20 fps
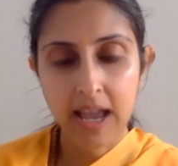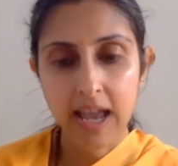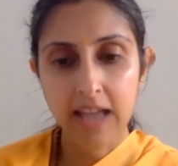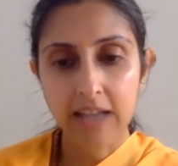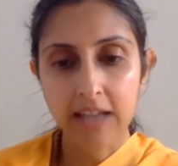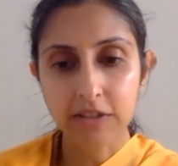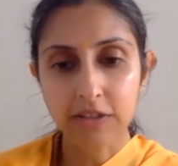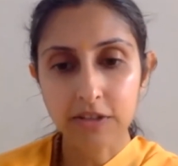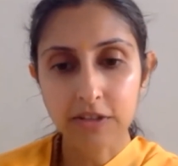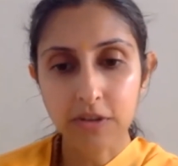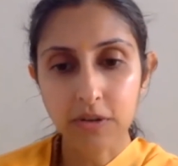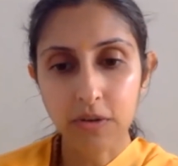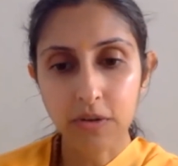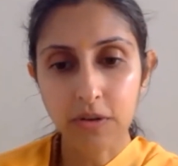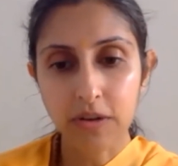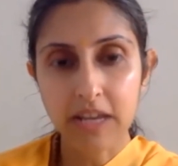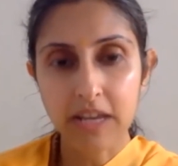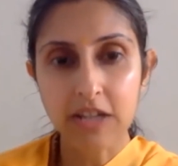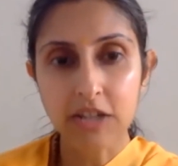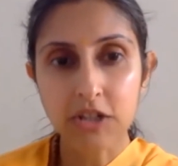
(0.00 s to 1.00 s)
And
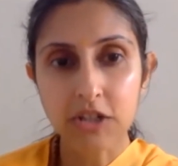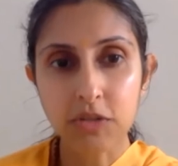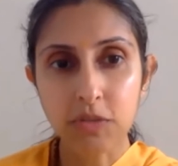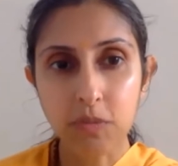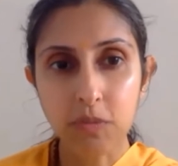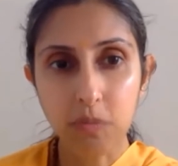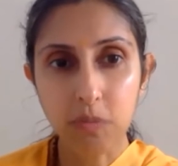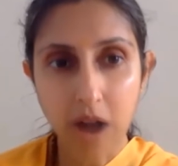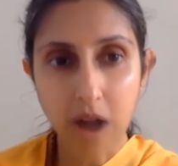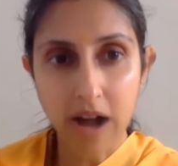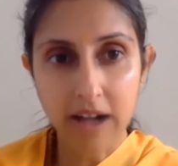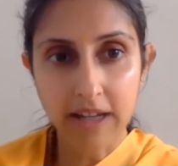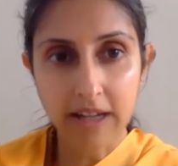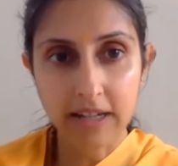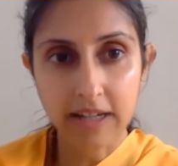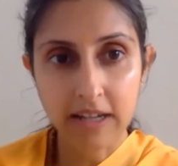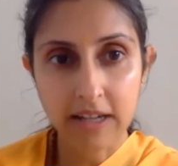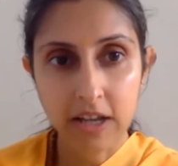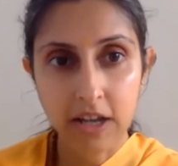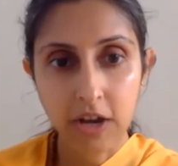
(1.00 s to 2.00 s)
so each
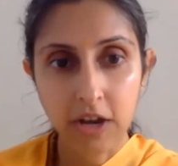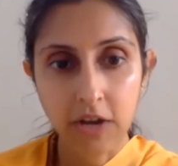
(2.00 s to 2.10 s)
one